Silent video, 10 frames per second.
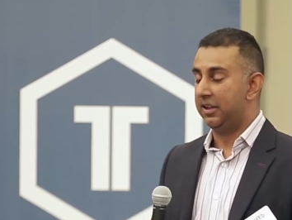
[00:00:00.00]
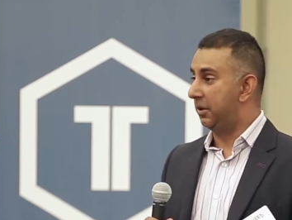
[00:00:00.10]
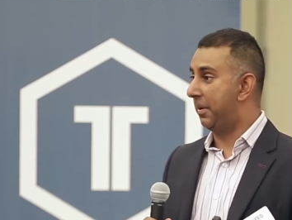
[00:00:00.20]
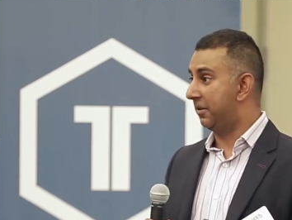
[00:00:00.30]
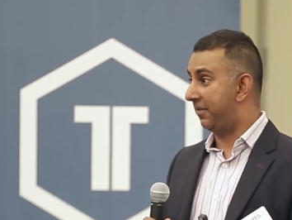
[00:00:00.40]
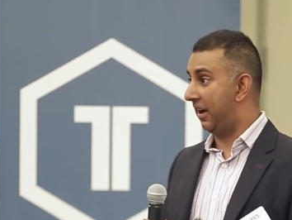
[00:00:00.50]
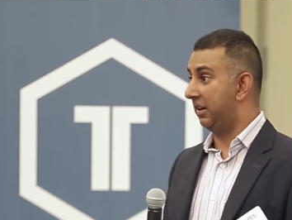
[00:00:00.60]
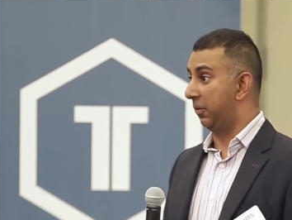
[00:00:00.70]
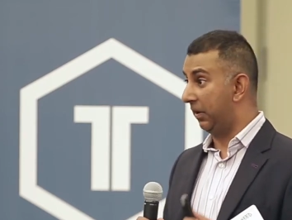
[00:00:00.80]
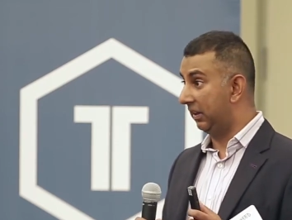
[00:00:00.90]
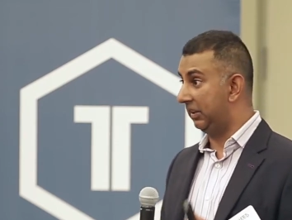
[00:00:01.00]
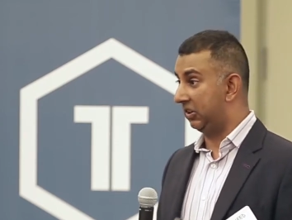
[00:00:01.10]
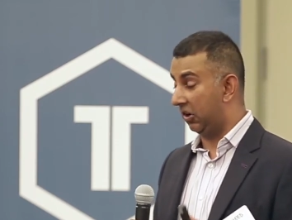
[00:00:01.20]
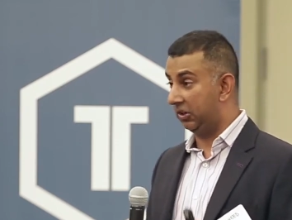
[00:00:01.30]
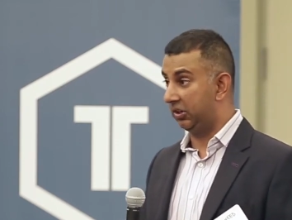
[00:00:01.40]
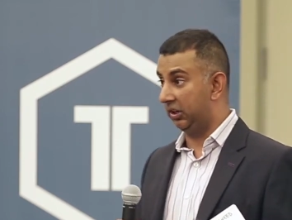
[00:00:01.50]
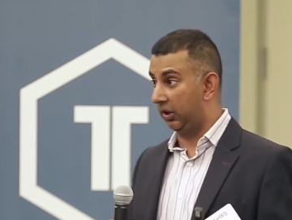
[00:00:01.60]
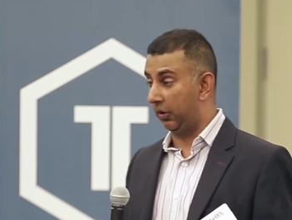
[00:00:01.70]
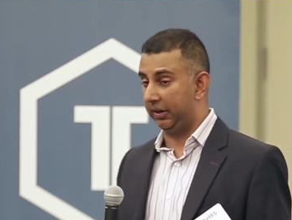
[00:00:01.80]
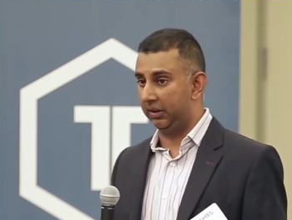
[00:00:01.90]
You better find a really darn good
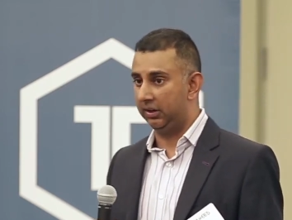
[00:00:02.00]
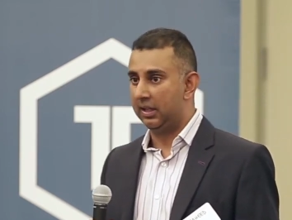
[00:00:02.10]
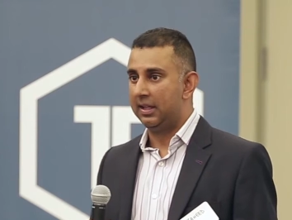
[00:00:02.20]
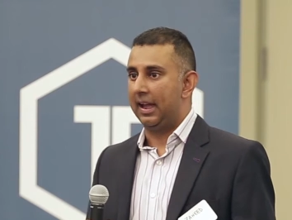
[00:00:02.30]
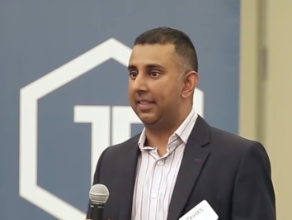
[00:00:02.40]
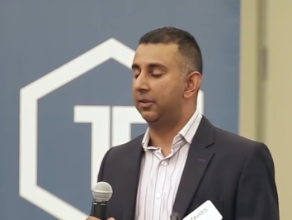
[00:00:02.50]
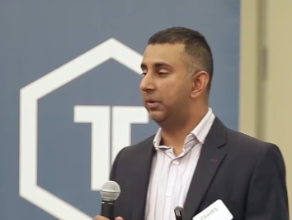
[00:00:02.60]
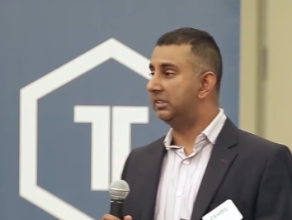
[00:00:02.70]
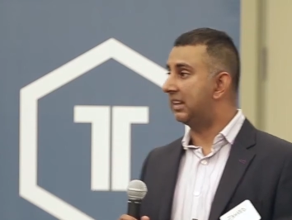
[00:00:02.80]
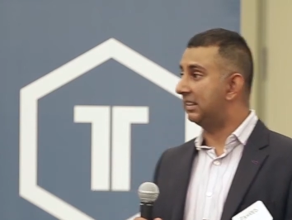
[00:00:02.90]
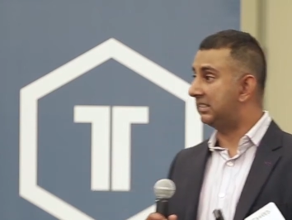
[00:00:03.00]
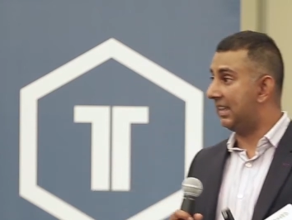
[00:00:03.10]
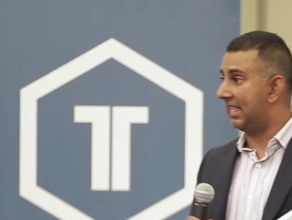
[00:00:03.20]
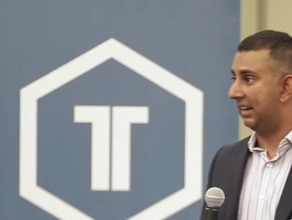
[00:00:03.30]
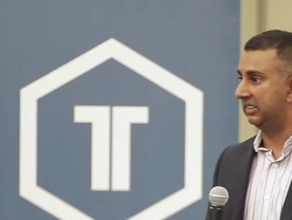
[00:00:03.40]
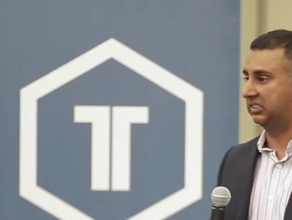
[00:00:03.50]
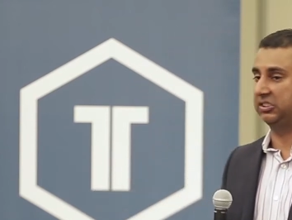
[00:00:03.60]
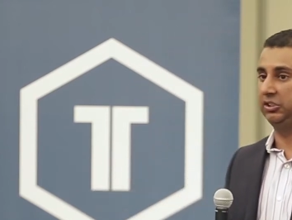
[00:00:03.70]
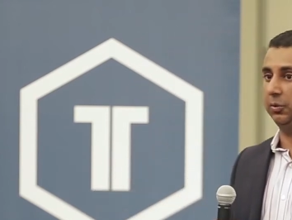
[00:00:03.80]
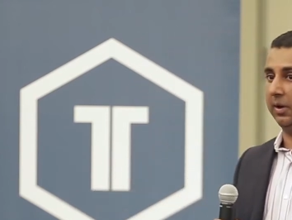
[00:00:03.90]
lawyer. And the reason I say that is
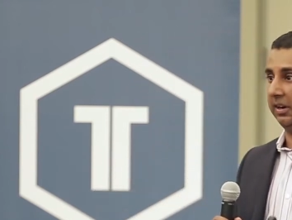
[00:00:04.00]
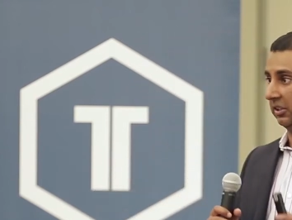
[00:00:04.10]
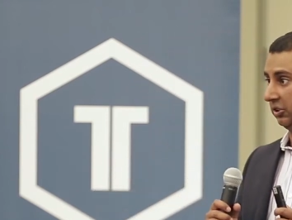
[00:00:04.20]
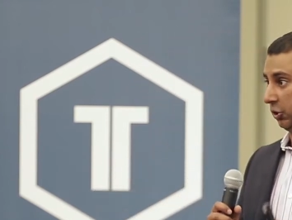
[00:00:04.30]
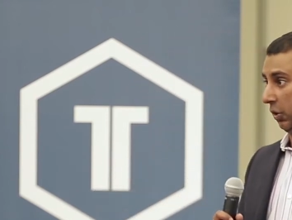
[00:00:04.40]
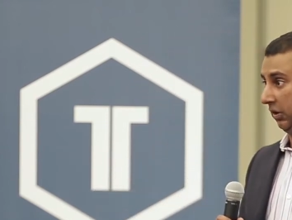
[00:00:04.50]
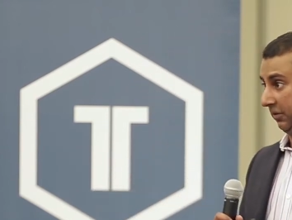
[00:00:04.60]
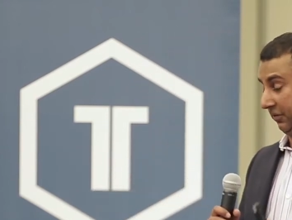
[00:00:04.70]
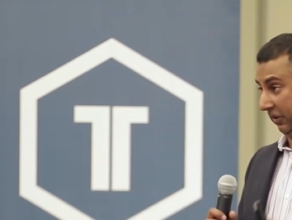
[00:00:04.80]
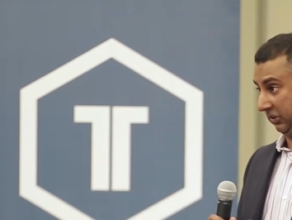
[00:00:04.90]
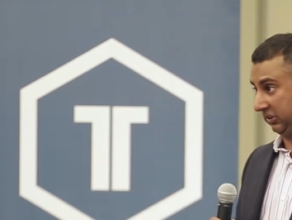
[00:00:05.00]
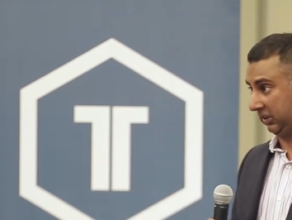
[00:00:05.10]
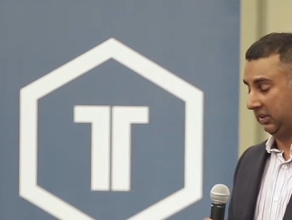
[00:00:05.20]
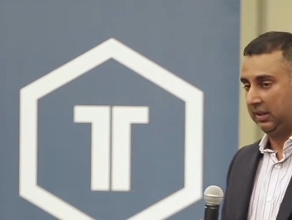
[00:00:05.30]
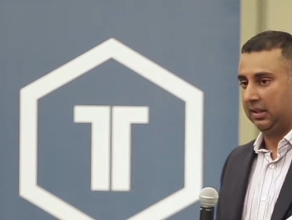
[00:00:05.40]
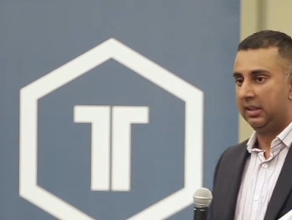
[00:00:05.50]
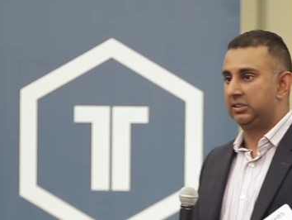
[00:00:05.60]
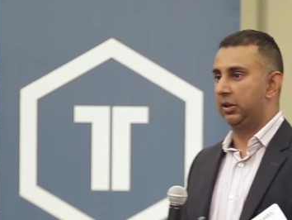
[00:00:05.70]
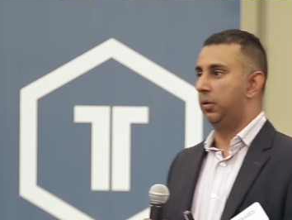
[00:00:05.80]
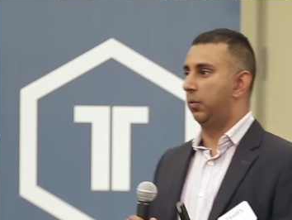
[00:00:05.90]
because you want to control it first.
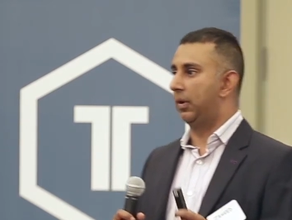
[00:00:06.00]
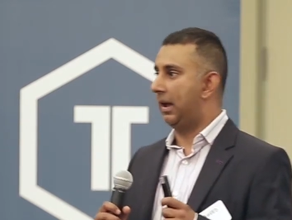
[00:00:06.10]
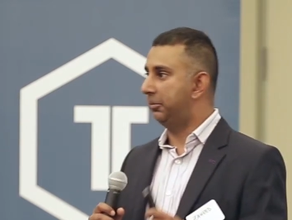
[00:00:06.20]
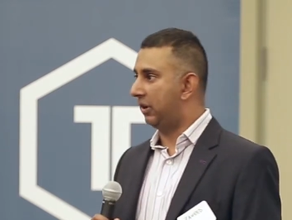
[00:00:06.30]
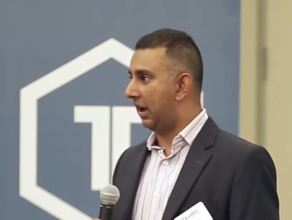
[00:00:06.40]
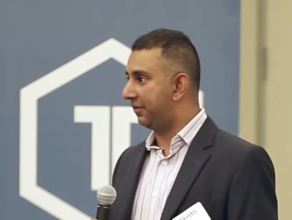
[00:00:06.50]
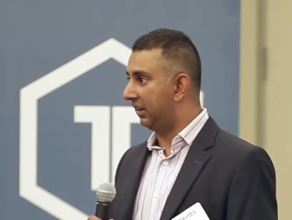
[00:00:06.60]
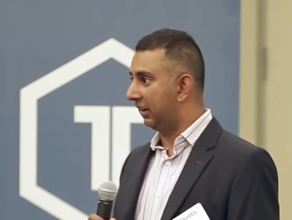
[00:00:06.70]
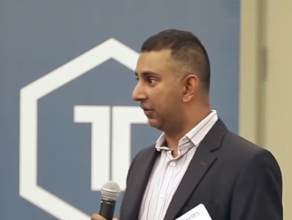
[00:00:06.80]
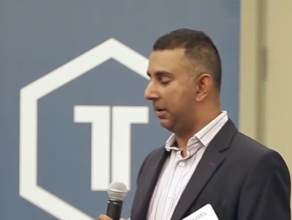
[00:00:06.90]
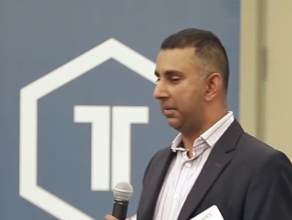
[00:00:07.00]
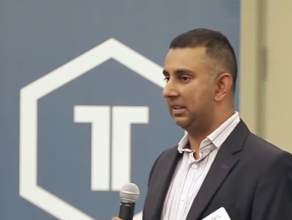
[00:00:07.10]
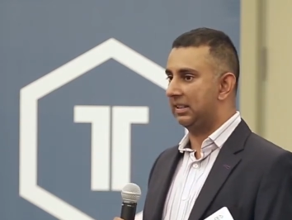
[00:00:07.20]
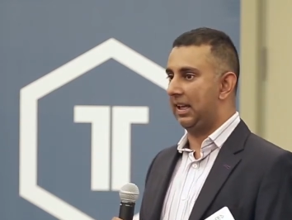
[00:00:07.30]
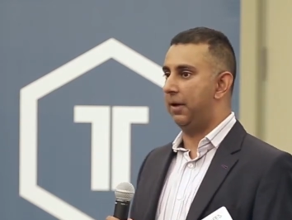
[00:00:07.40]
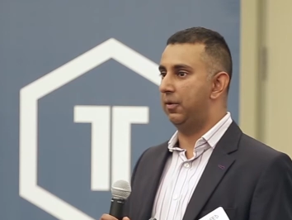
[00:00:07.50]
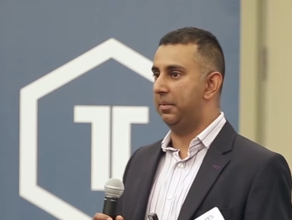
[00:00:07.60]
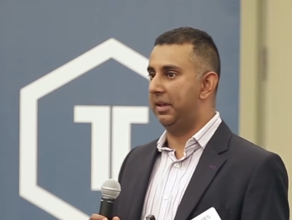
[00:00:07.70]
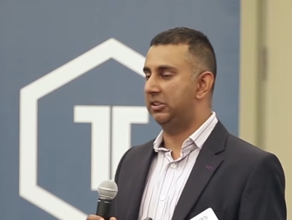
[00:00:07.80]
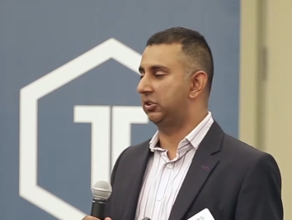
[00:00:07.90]
So when I'm drafting an agreement, I want to
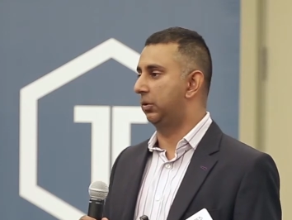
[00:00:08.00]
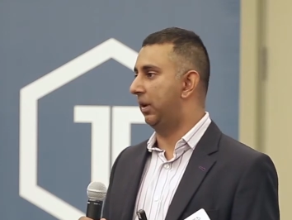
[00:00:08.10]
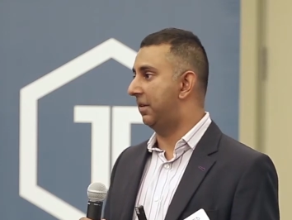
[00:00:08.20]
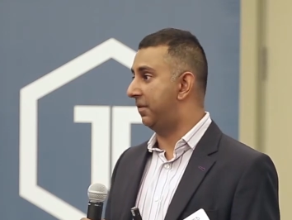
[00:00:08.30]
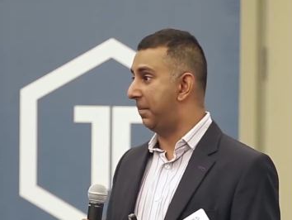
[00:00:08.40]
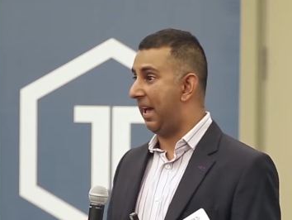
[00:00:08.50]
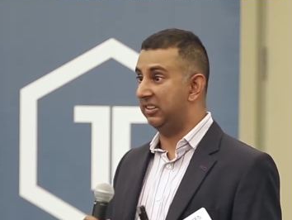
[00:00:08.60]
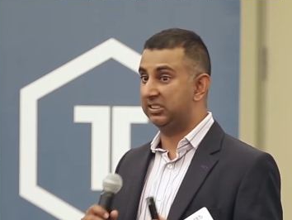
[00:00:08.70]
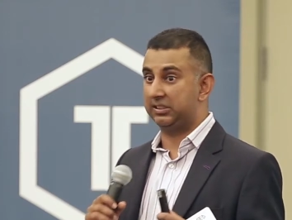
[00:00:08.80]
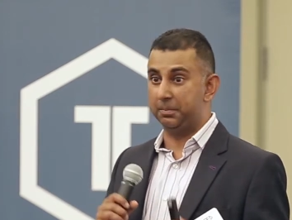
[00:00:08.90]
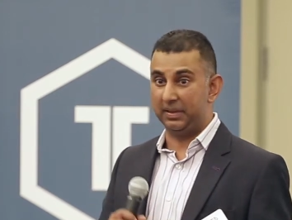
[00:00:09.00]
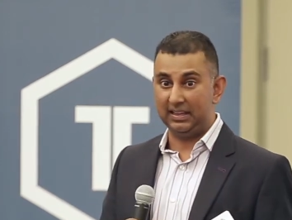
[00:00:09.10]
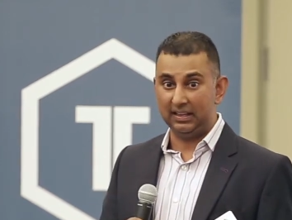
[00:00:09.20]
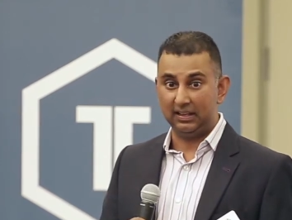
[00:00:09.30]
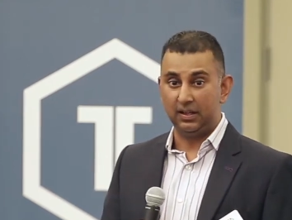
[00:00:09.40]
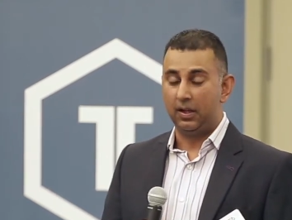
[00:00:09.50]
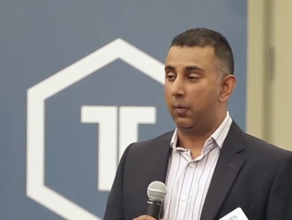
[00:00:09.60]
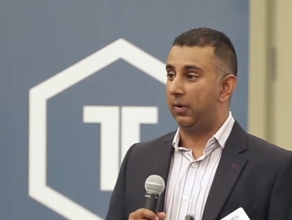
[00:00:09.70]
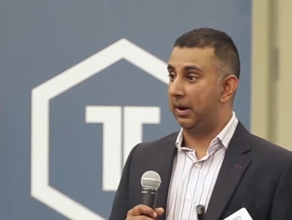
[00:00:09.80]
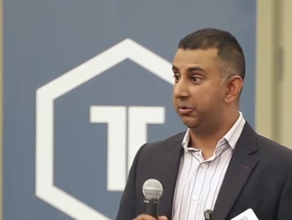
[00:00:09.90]
make sure whatever matters to me
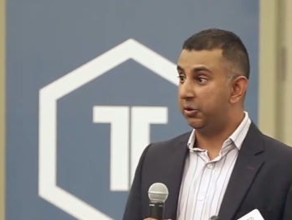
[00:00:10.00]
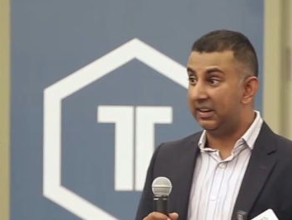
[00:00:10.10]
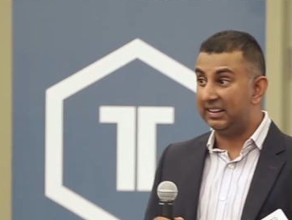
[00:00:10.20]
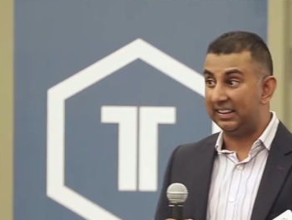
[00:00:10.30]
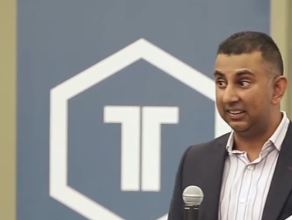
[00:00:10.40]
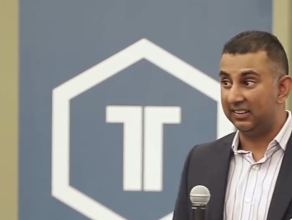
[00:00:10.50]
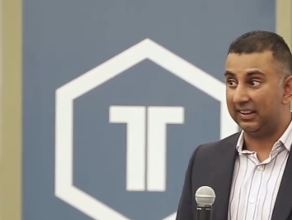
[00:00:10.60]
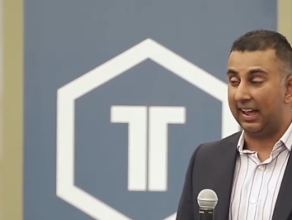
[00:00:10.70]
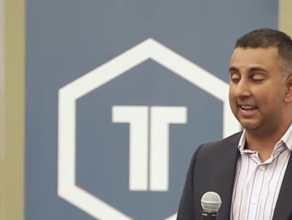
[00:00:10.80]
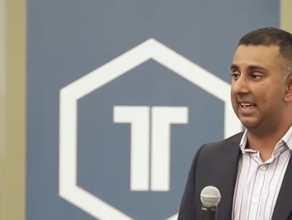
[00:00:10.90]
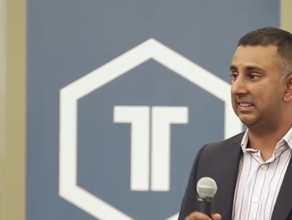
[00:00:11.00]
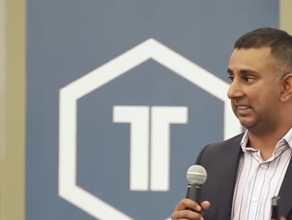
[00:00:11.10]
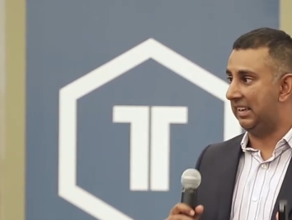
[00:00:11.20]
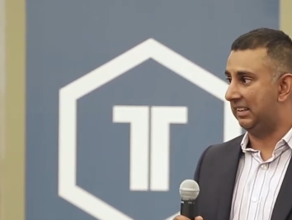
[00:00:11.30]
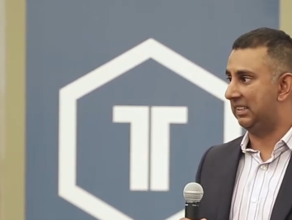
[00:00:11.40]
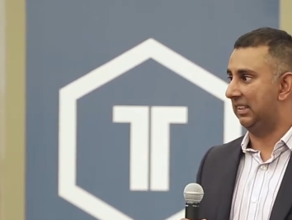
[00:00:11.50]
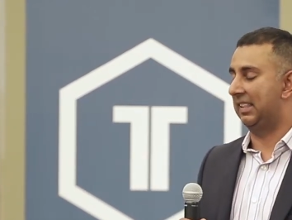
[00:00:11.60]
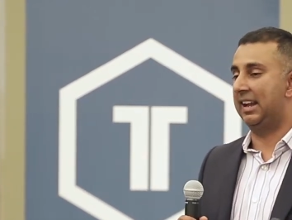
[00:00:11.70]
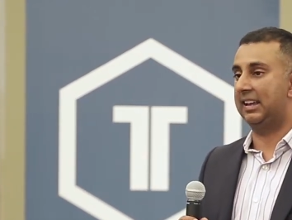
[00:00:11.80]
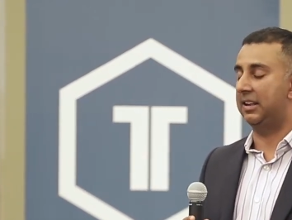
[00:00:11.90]
when I'm doing a deal, and that's it
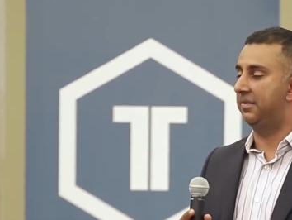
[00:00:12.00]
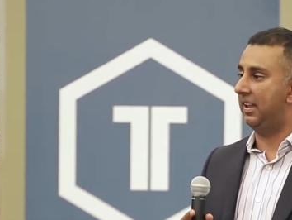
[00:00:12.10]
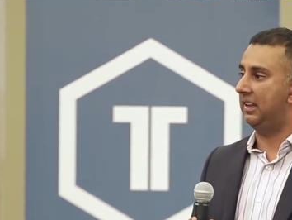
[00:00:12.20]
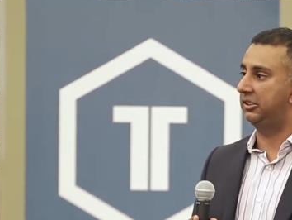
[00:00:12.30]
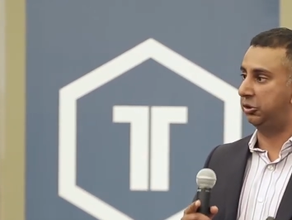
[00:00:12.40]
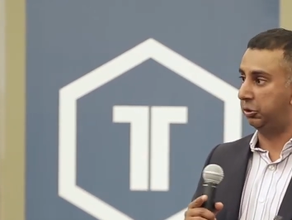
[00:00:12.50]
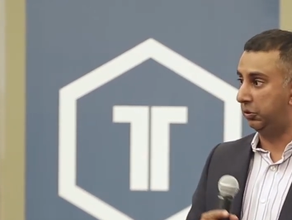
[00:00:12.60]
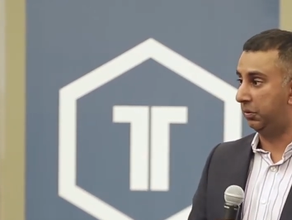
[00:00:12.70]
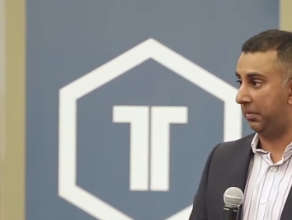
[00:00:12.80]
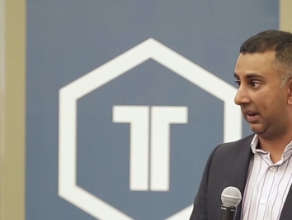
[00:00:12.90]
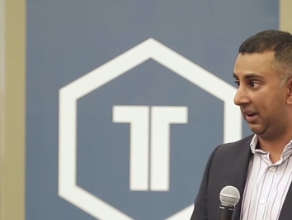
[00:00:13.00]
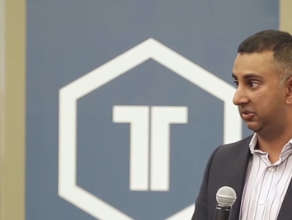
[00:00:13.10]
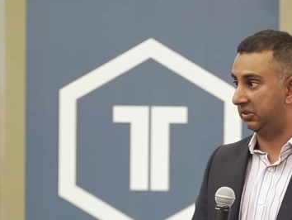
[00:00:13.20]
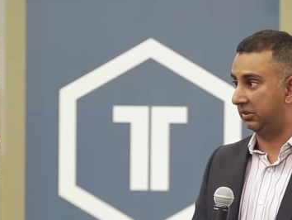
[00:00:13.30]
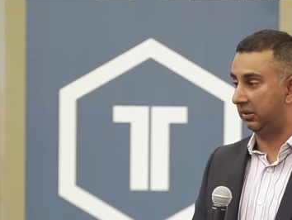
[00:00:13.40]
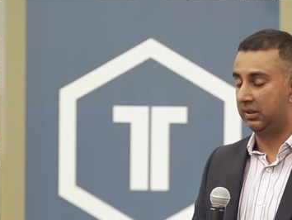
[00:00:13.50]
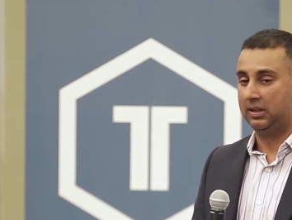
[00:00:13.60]
that I convey to my counsel.